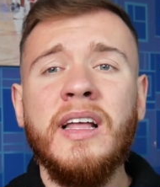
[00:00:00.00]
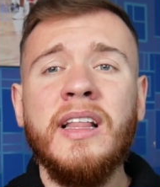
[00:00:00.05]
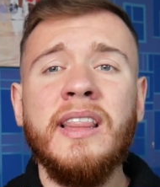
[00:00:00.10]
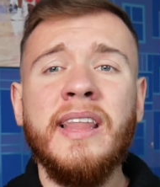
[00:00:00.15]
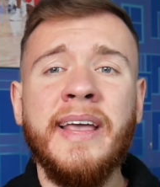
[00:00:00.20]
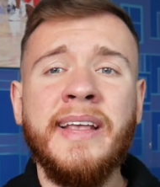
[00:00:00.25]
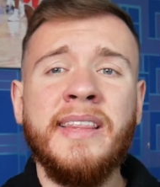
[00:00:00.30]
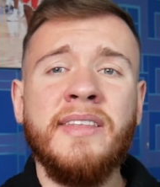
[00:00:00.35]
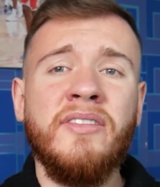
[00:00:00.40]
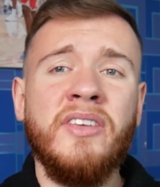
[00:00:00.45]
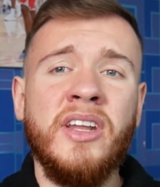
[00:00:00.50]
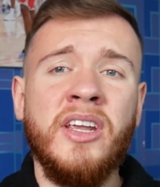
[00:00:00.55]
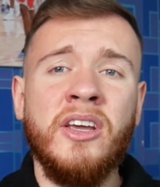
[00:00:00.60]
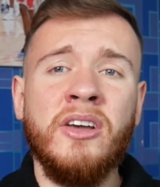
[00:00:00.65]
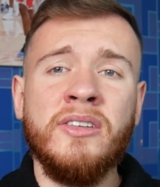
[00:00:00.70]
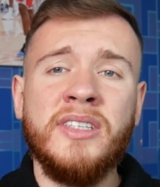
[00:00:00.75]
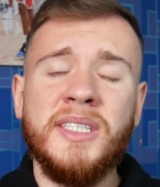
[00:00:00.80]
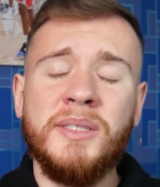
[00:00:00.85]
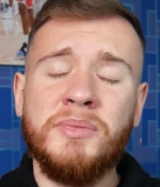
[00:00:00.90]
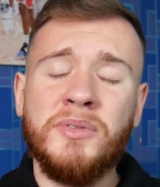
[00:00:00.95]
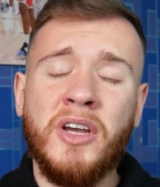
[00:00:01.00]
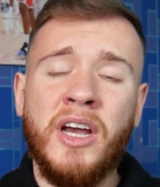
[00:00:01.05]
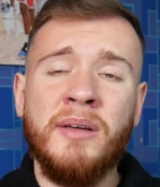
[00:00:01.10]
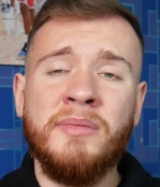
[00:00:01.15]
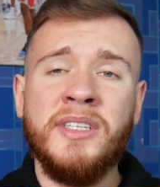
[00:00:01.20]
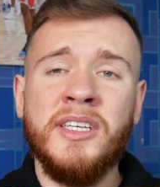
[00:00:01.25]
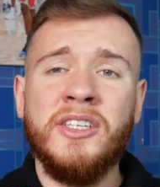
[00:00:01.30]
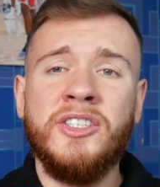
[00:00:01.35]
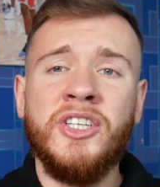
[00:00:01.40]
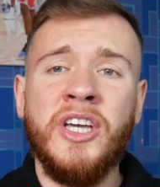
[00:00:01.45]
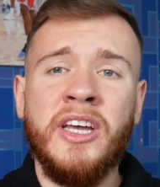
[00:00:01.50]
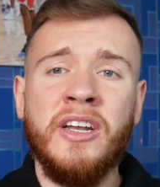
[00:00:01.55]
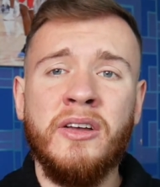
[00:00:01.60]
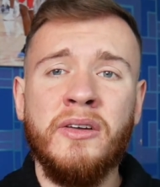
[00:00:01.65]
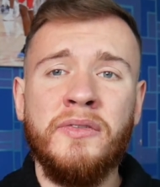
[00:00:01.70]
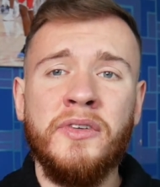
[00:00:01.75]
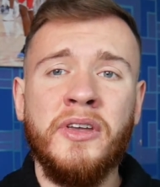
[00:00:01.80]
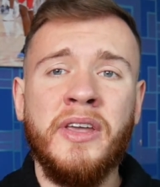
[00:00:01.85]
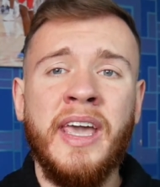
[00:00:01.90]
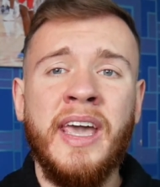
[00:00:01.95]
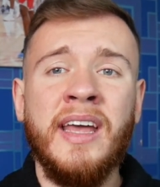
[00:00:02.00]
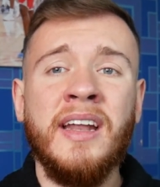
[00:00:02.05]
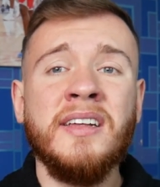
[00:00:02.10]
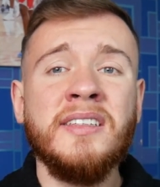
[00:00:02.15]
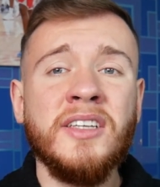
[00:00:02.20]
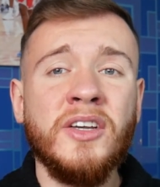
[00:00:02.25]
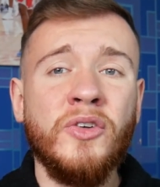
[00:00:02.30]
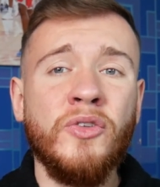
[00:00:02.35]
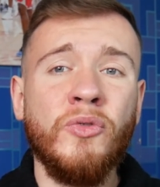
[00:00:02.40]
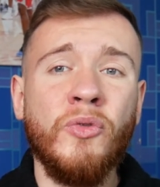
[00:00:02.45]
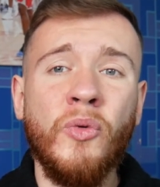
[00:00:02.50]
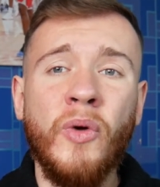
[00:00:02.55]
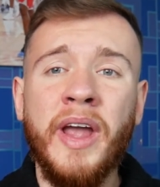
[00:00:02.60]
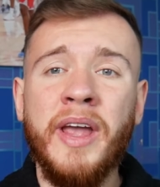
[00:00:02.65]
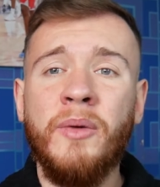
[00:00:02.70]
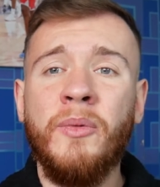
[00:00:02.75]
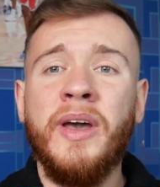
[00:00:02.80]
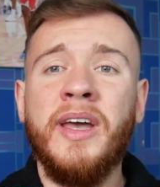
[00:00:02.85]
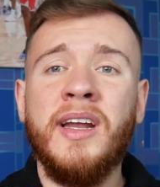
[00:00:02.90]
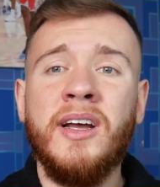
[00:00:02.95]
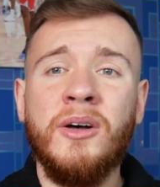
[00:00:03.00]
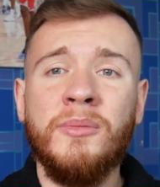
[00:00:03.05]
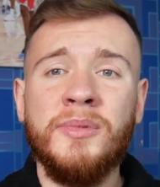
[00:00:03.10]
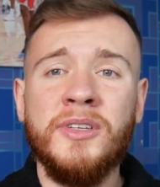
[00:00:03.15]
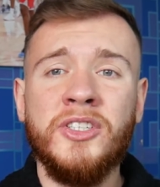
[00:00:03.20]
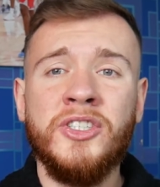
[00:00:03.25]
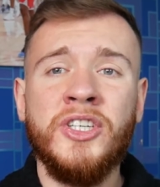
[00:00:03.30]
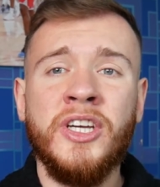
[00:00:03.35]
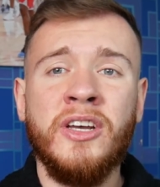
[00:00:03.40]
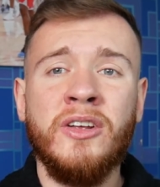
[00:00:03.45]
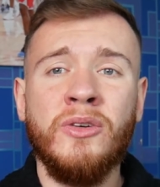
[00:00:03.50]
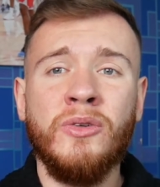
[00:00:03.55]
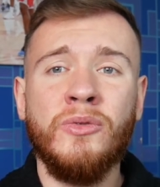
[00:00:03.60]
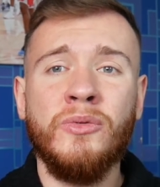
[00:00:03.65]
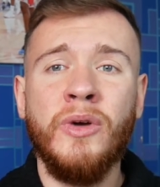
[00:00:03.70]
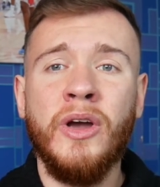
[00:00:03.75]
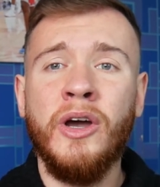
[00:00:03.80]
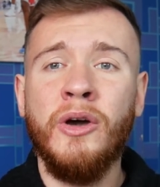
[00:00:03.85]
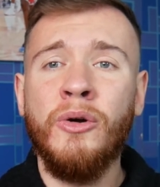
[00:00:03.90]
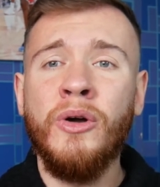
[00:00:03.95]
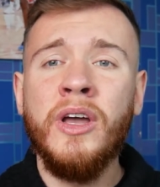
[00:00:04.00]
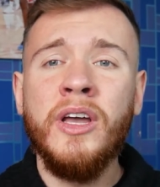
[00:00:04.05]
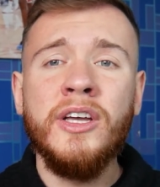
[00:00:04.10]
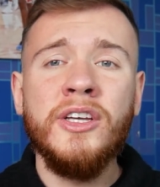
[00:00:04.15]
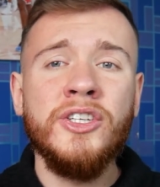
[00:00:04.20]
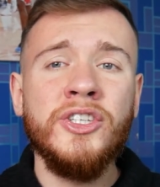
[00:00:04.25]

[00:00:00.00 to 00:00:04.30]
Like the video, subscribe to the channel if you can. It's a great way to help this channel grow.